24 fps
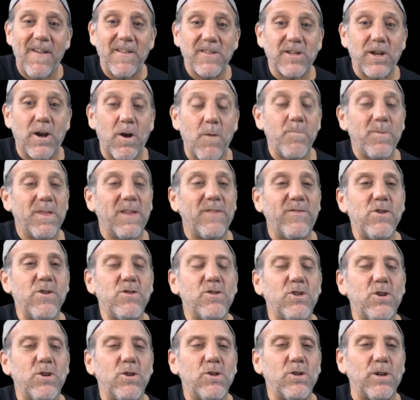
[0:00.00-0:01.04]
So if you
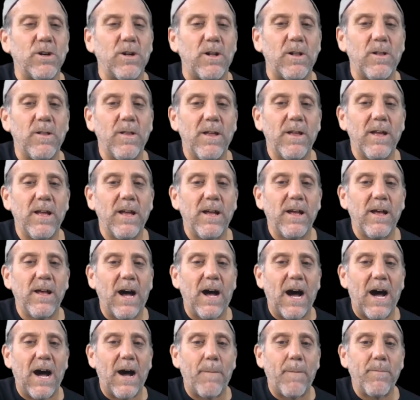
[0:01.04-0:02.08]
Google
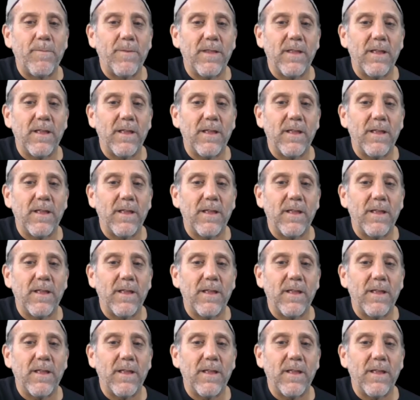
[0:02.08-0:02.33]
photo